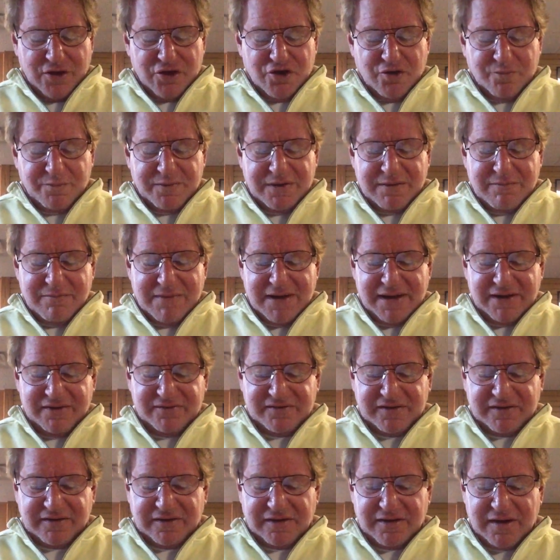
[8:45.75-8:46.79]
You'll be
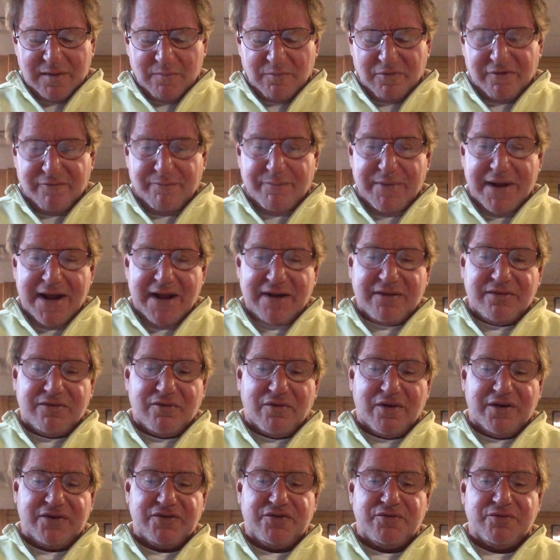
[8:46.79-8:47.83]
amazed at the number of bad
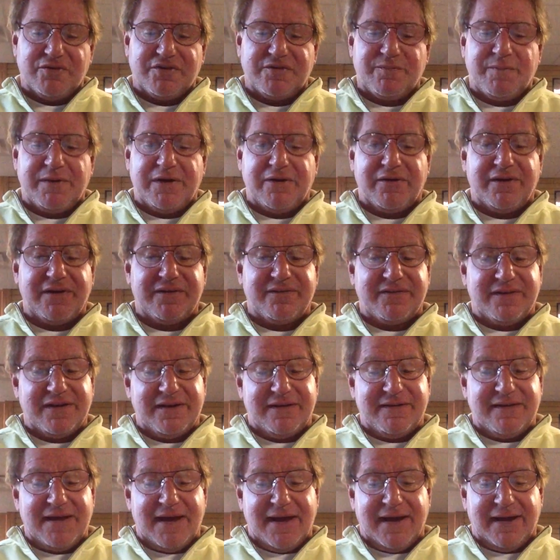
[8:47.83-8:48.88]
thoughts you experience
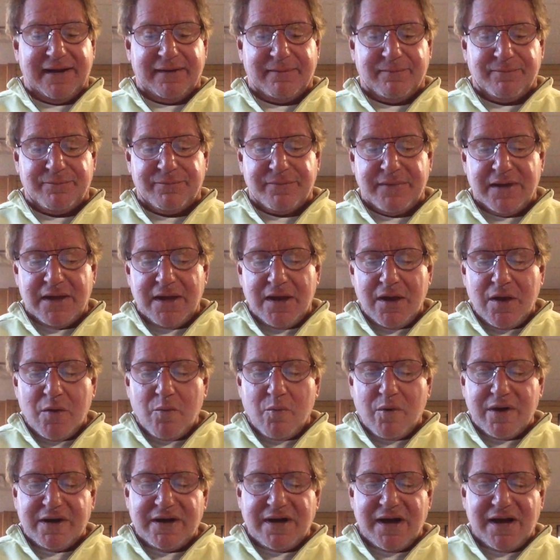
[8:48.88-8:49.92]
in a day.
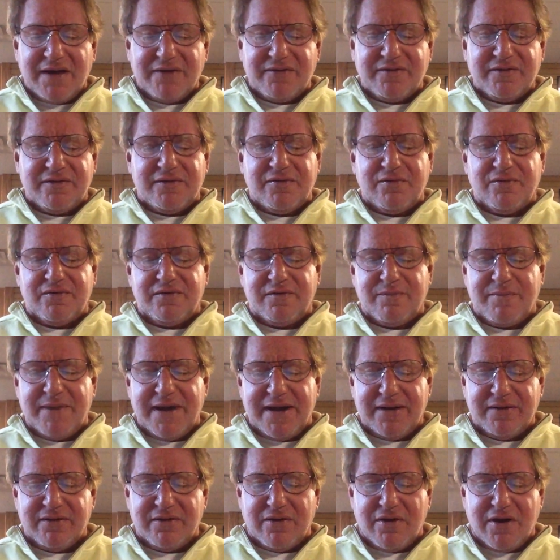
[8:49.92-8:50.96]
What constitutes a
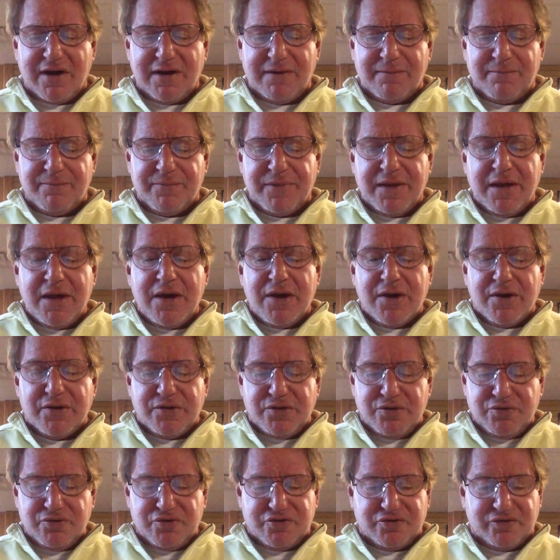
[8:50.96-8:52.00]
bad thought?
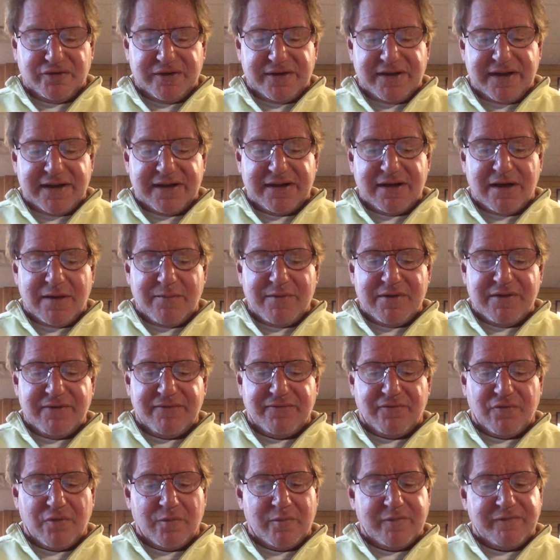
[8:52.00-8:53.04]
Usually they come in the
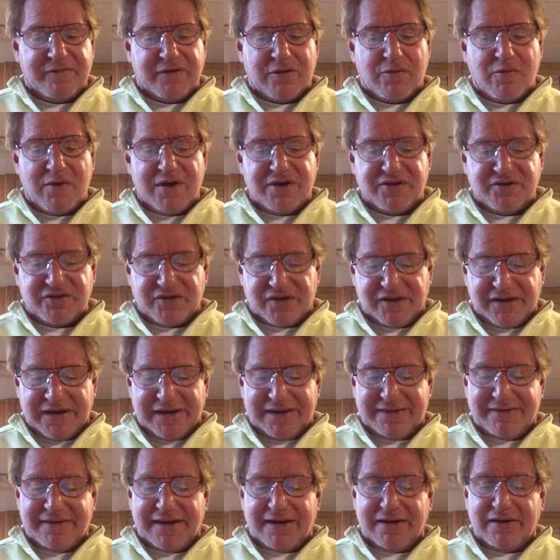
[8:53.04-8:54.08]
form of a question
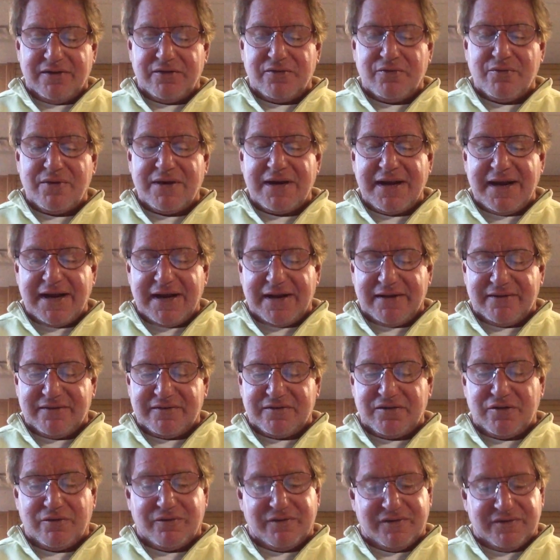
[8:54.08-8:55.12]
intended to
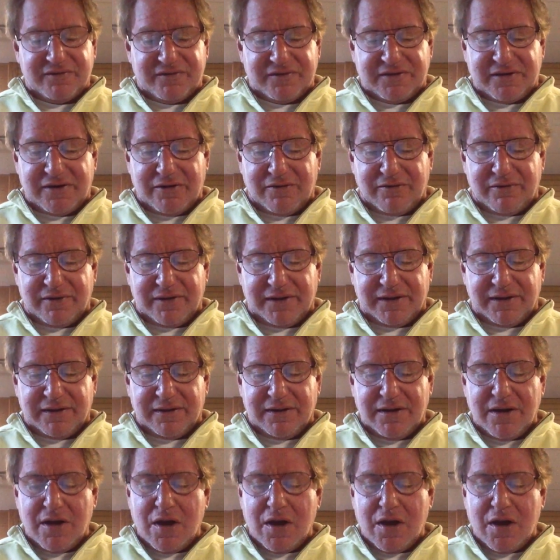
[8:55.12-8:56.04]
enhance your insecurity.